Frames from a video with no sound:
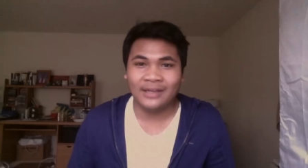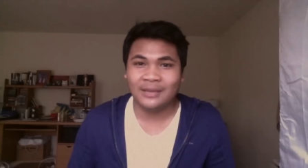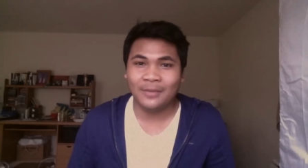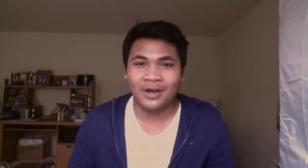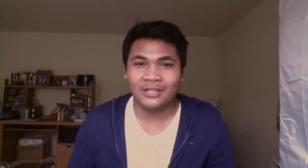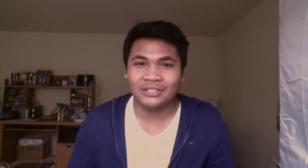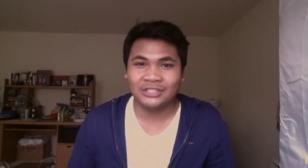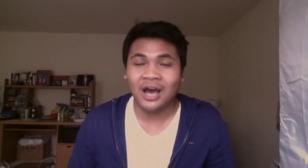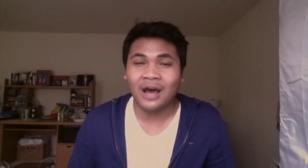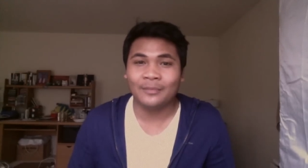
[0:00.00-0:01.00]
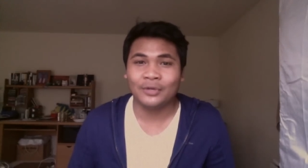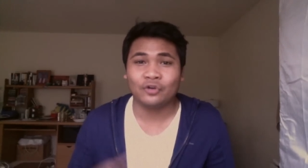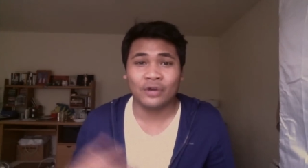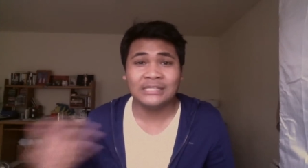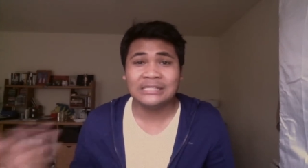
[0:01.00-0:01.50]
up on top.
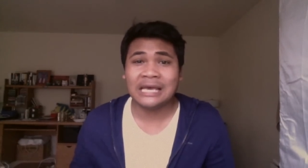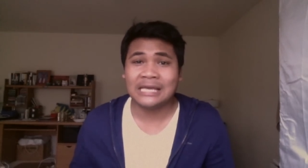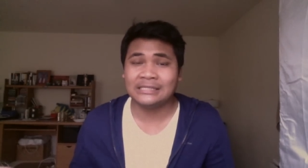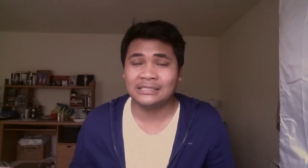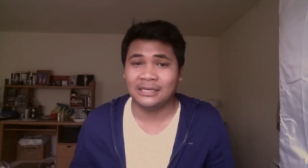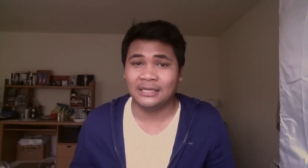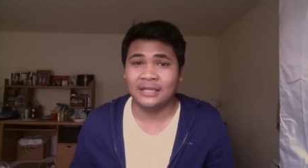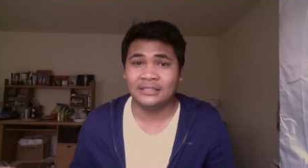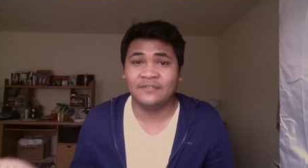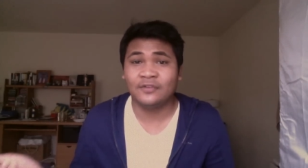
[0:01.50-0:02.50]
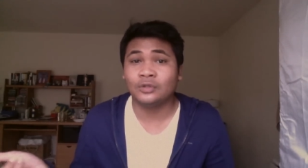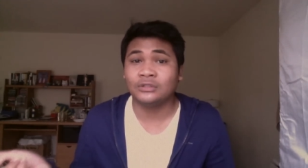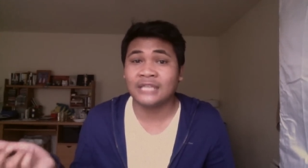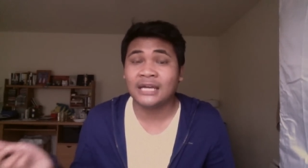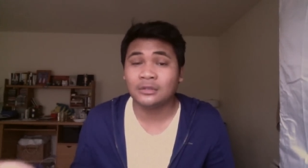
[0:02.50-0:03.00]
Gracie has the
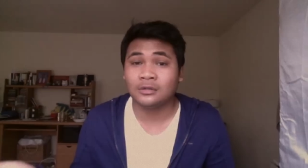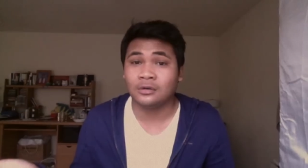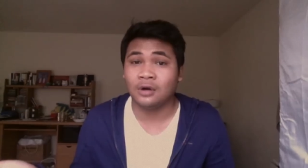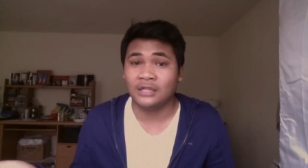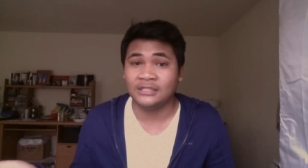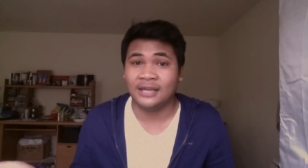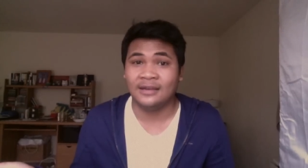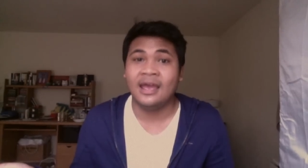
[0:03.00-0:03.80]
difficult technical content,